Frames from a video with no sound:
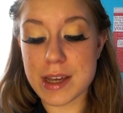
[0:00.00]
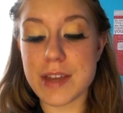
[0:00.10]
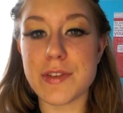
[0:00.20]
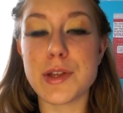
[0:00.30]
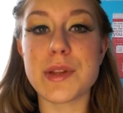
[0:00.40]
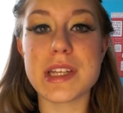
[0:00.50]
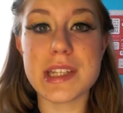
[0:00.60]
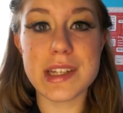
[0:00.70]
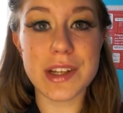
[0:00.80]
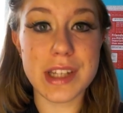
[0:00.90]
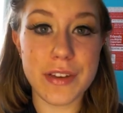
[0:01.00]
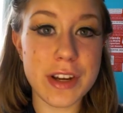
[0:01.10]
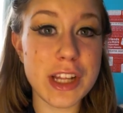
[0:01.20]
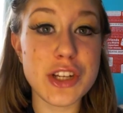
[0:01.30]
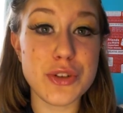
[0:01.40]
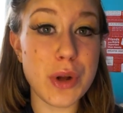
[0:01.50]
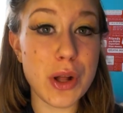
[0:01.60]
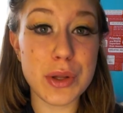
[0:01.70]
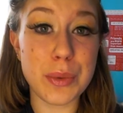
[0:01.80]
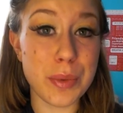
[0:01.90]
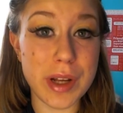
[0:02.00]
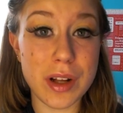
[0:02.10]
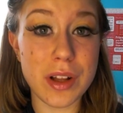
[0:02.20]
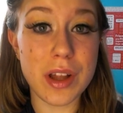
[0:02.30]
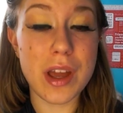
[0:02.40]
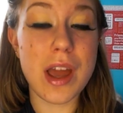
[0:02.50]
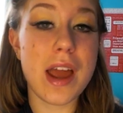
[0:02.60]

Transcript: even though they still definitely do not look real.